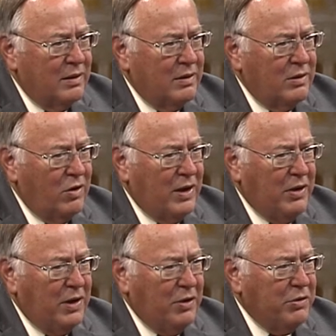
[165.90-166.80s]
No, I
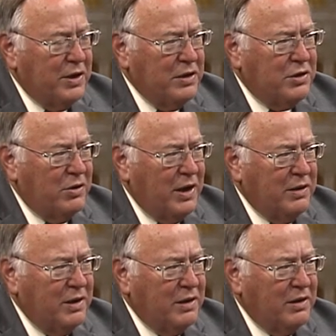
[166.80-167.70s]
don't, I don't think so. I
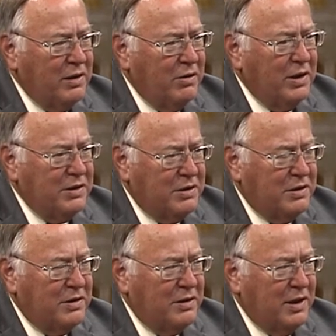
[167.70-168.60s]
think, you know,
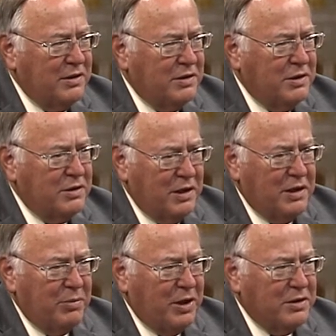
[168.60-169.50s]
let's, let's just
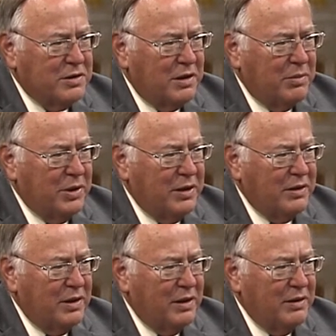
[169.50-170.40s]
think about this a little
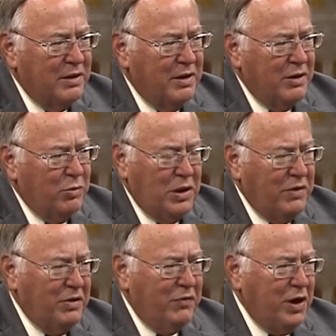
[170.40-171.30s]
bit. Uh, we
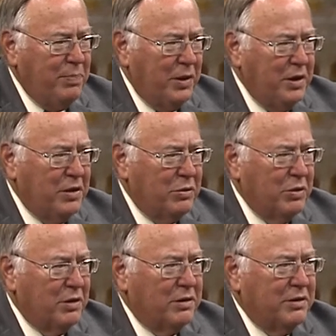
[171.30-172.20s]
live in a very political
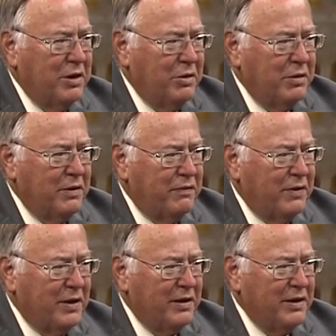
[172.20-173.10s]
world. You know, if
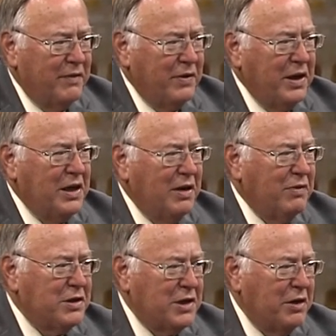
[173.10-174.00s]
uh, if any
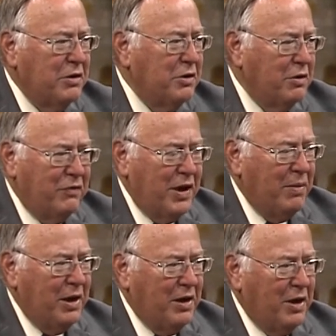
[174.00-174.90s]
given senator or, for
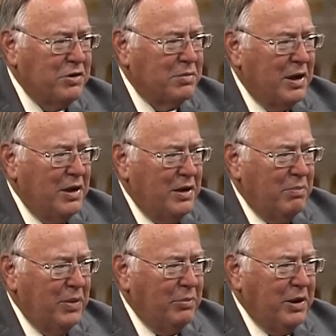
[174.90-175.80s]
that matter, House
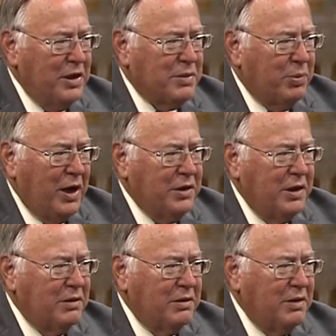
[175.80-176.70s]
member has a
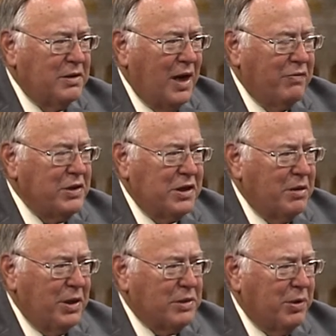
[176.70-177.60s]
project, it's obviously
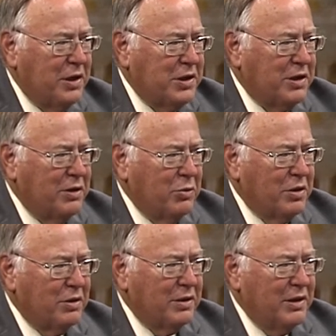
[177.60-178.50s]
the best project in the
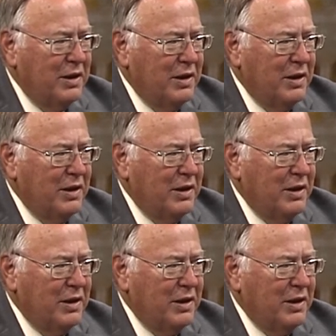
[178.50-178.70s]
world.